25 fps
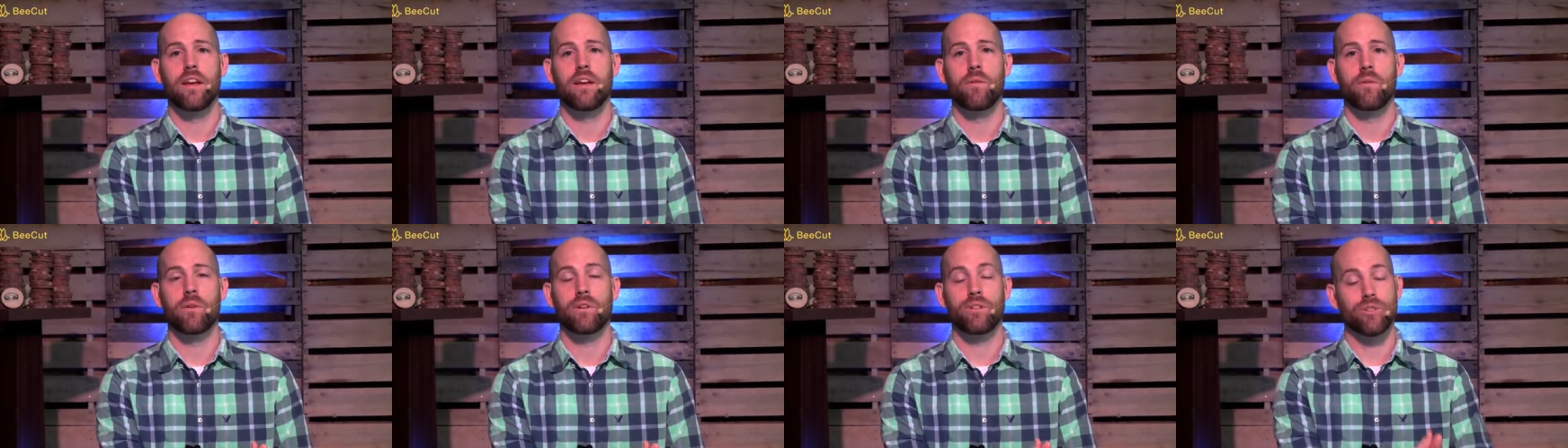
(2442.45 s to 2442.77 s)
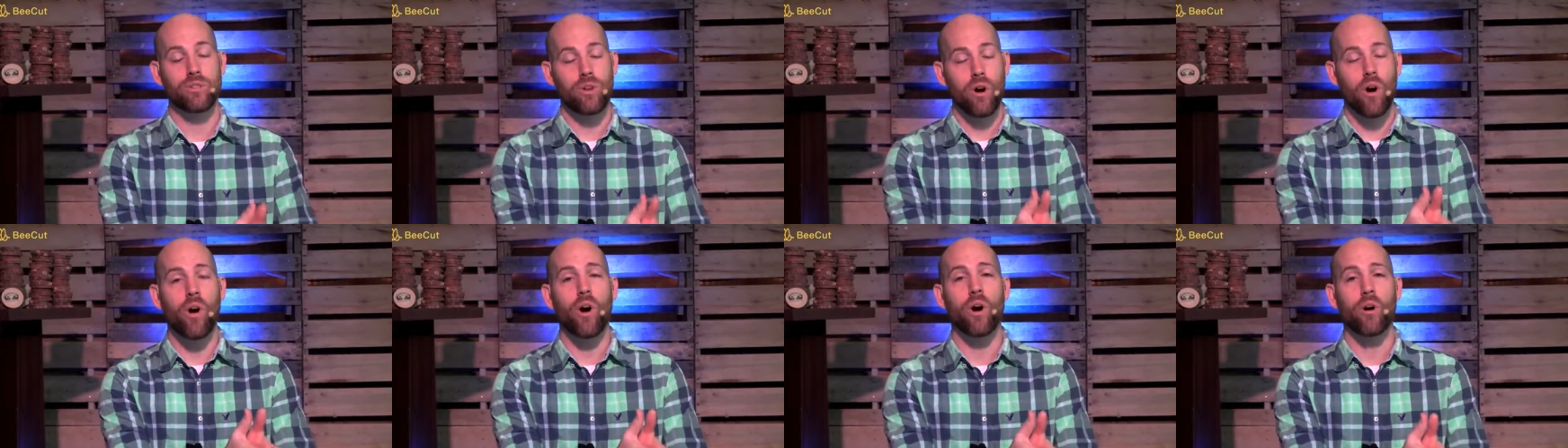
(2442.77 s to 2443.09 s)
which is
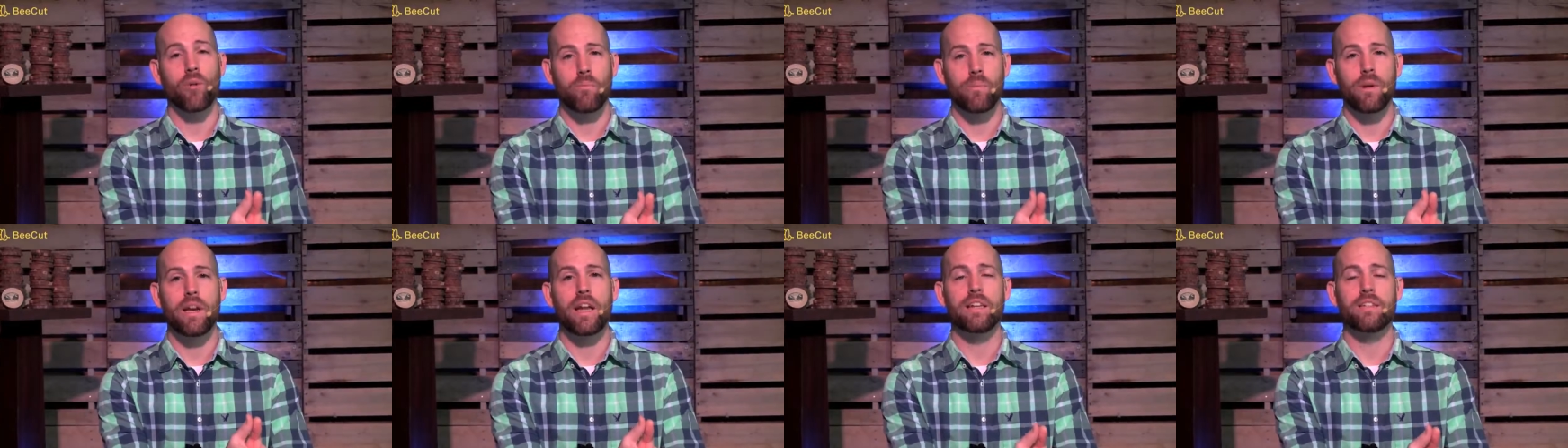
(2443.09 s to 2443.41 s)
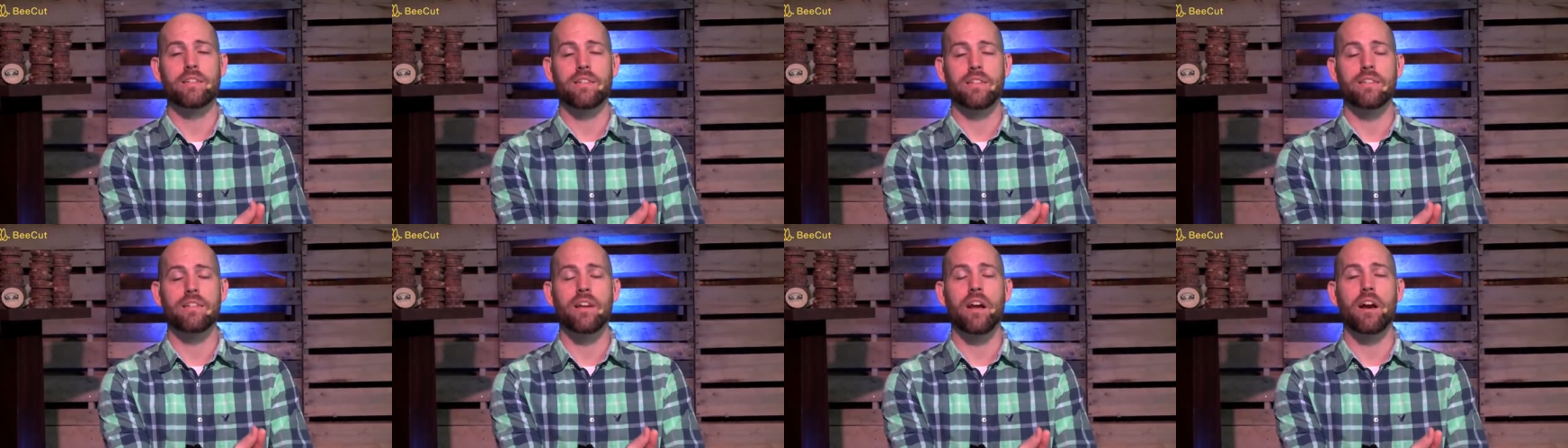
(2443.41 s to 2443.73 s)
hard but
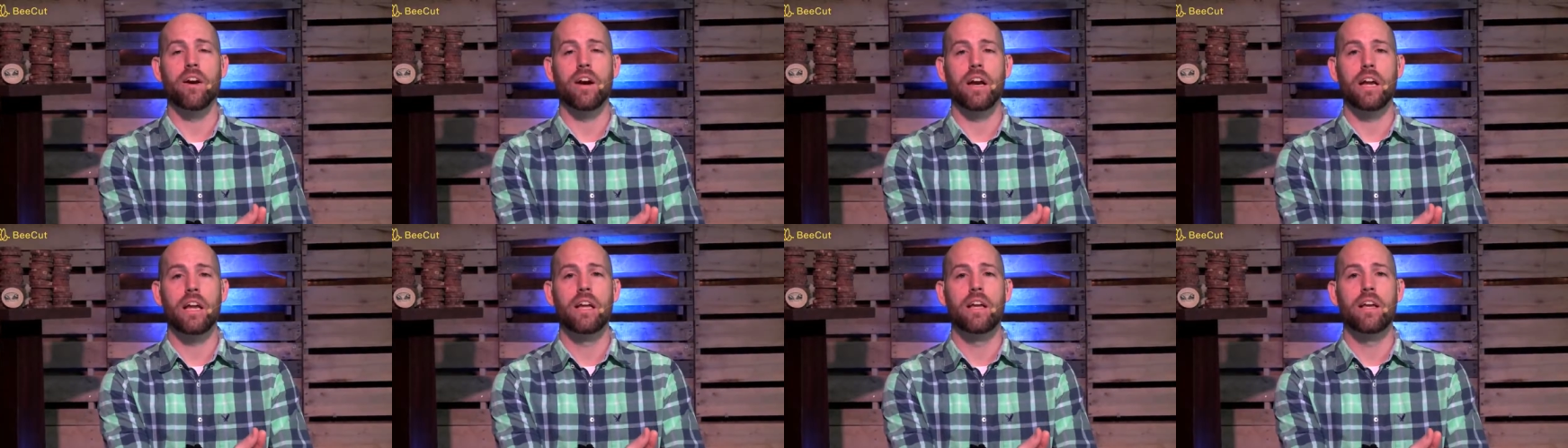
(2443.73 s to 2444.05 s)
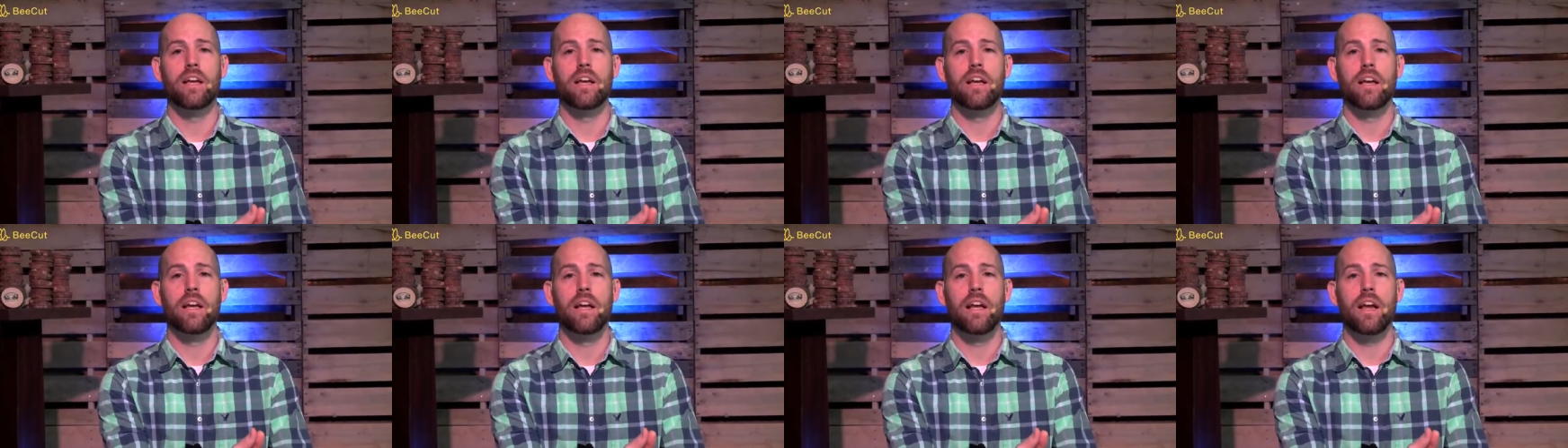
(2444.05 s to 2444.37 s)
necessary,
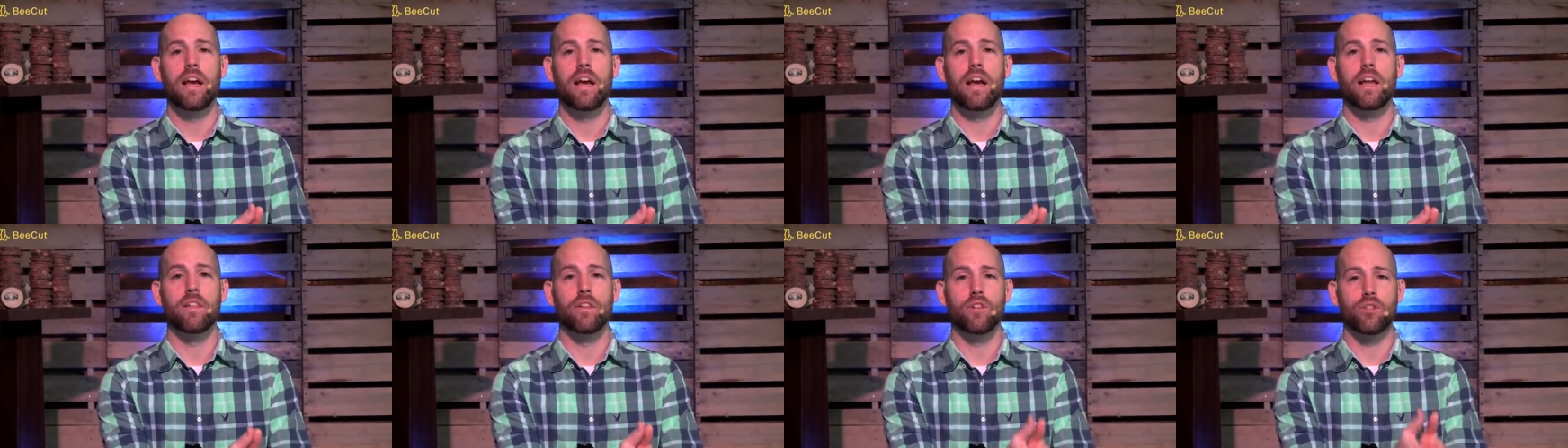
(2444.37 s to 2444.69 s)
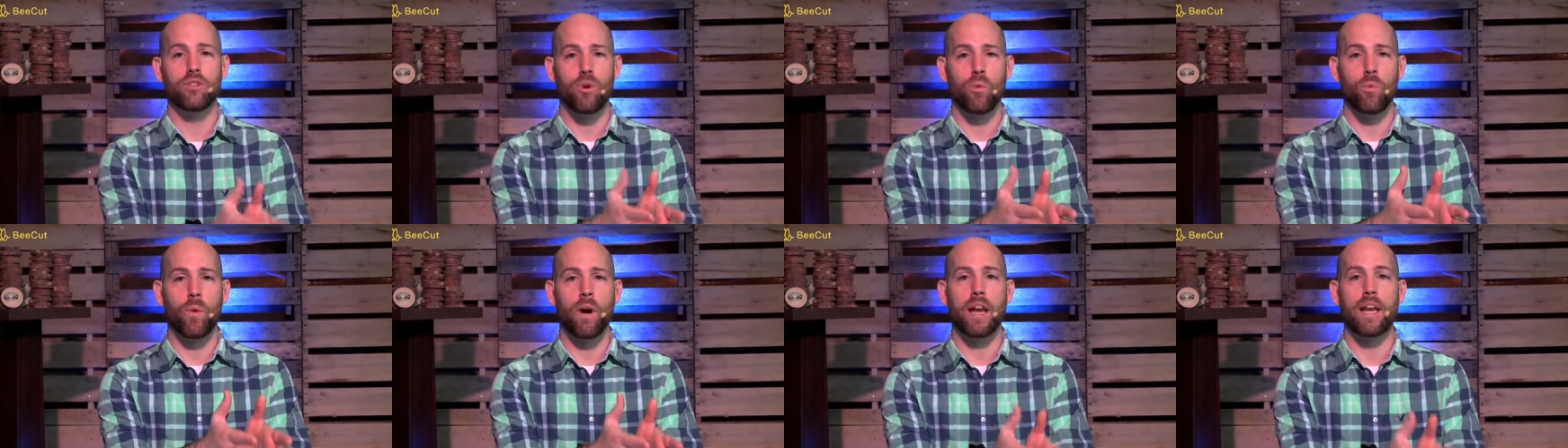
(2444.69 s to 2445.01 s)
and that
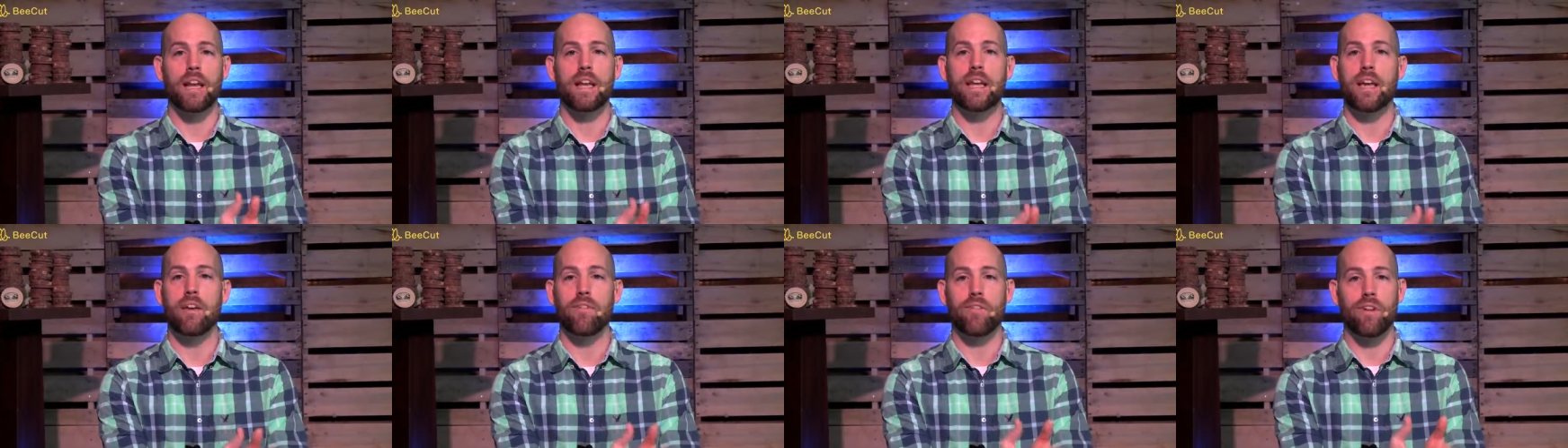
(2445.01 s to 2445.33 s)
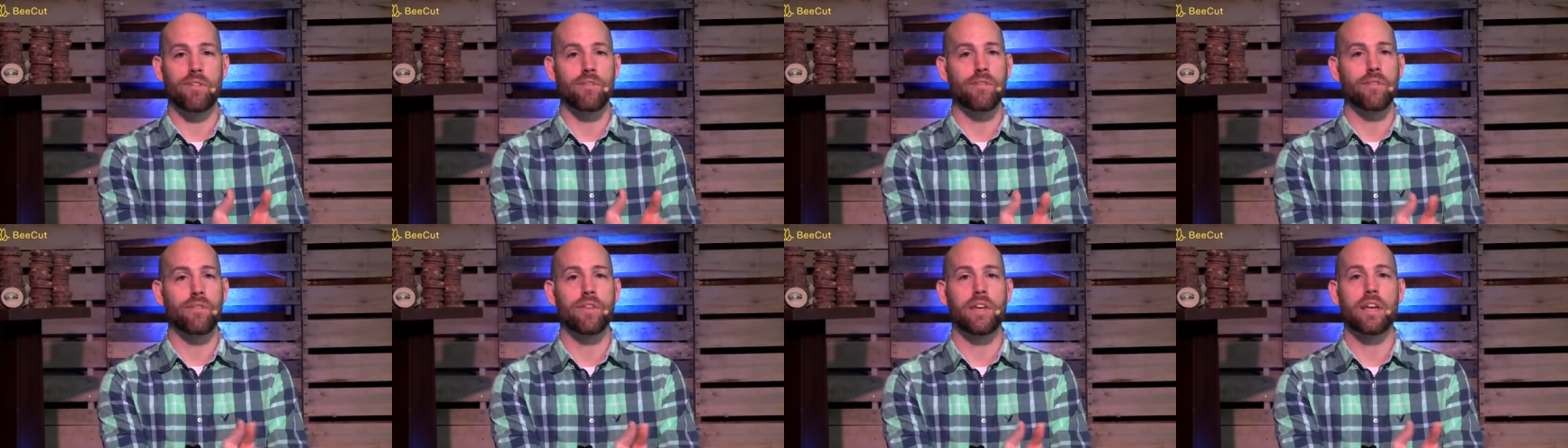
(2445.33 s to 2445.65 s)
you're ready to give
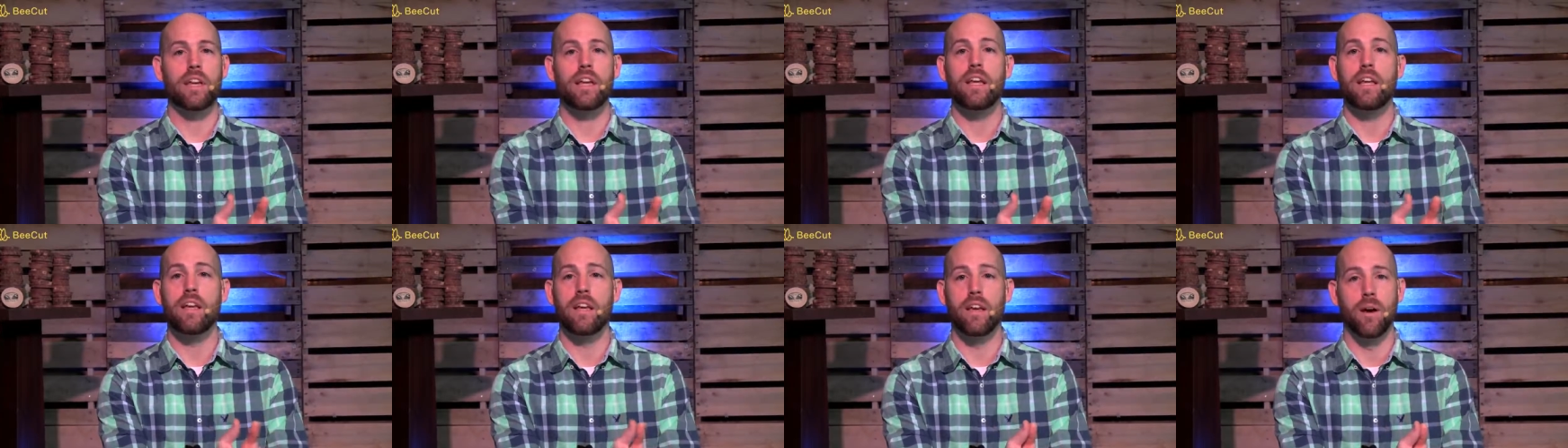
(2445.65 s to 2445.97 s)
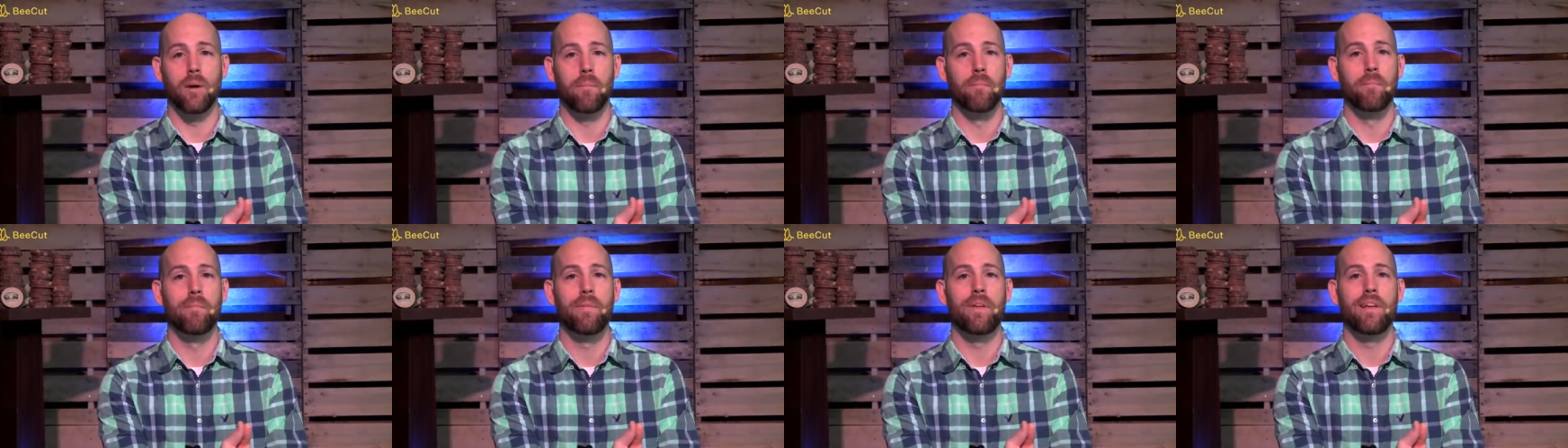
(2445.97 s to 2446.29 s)
everything to
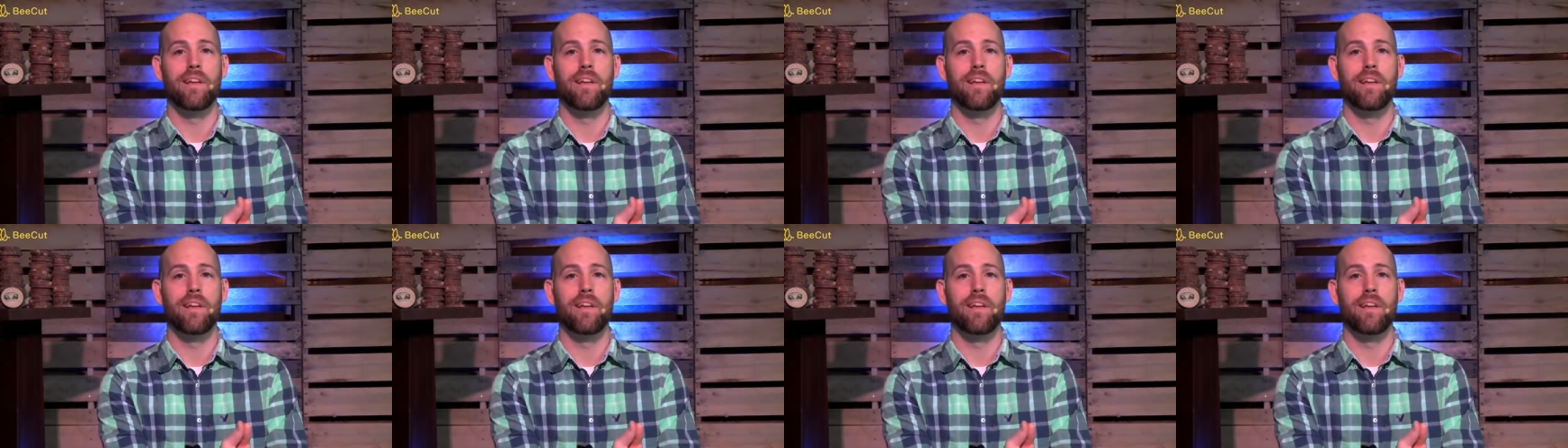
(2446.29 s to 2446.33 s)
Him